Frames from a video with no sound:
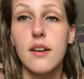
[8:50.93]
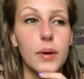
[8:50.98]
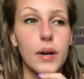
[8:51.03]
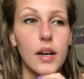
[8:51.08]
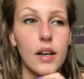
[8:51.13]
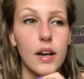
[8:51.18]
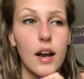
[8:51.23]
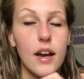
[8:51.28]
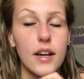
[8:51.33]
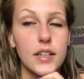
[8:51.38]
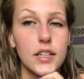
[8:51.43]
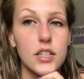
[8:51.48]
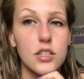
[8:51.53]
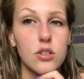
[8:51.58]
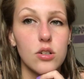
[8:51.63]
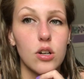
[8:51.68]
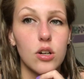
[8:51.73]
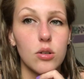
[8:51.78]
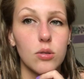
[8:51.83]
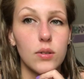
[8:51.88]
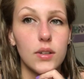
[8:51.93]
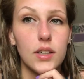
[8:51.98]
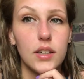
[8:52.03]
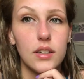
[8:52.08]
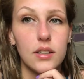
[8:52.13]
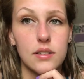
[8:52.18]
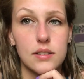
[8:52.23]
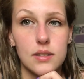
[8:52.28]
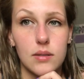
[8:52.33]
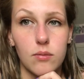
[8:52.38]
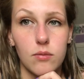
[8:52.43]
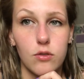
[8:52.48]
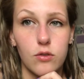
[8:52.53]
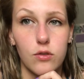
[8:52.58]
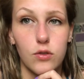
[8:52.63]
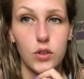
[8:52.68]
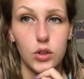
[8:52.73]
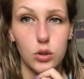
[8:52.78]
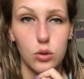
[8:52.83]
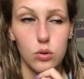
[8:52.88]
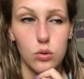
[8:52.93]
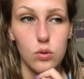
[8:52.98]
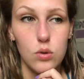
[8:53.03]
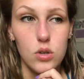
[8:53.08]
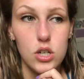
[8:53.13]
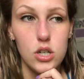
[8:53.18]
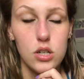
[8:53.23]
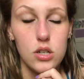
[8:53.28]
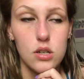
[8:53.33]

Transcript: But I need to go eat some food